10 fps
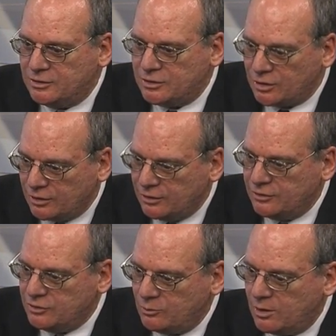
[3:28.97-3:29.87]

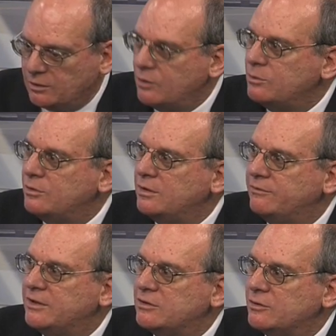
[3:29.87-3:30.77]
Turn to our local
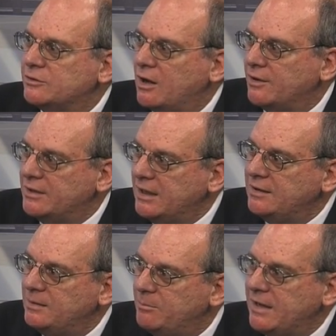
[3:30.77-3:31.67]
officials. Are they
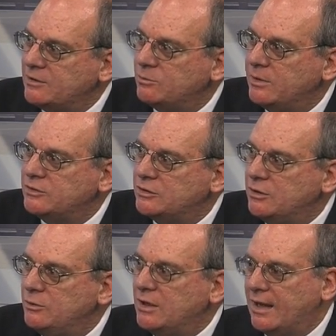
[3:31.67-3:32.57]
the best ones to
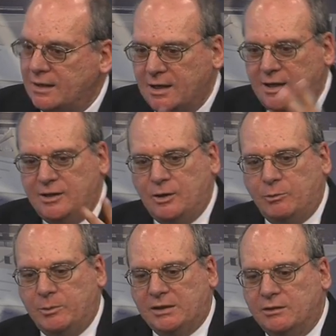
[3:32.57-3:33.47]
do that? You know,
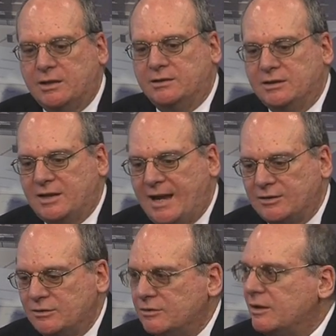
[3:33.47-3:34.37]
when we look at
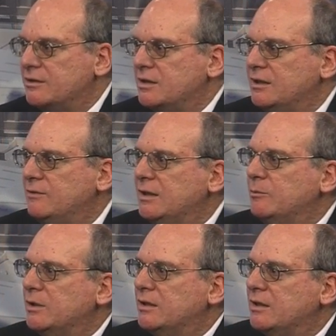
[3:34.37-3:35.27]
disasters on TV,
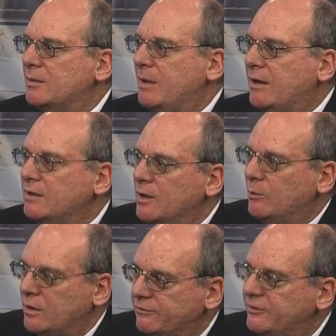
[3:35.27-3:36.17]
we think about,
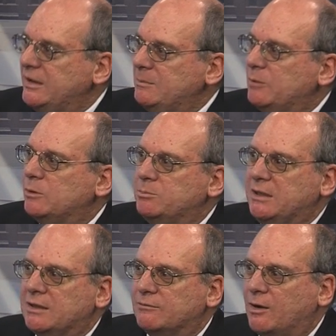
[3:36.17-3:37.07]
well, FEMA would
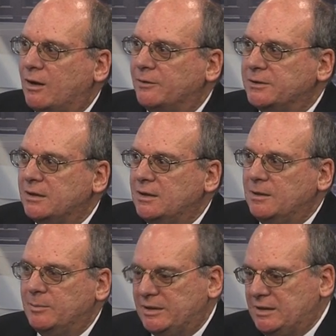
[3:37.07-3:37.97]
be involved.
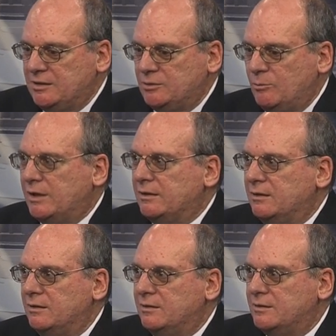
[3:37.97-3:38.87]
But this
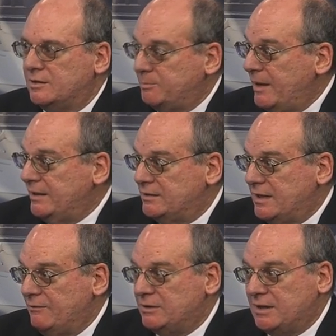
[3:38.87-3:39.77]
one, despite its
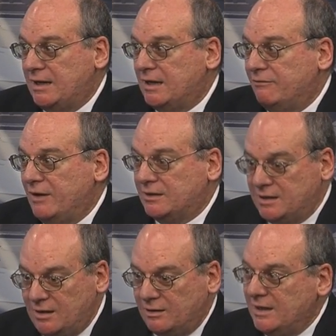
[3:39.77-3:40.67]
devastating effect
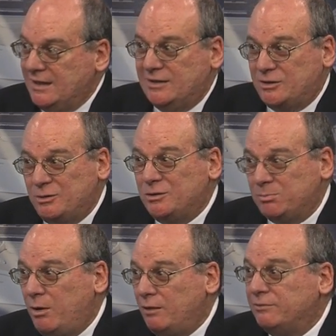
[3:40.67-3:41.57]
here, it's too
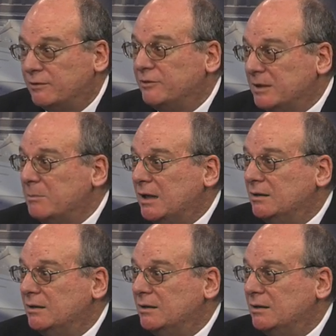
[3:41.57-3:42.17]
small for FEMA.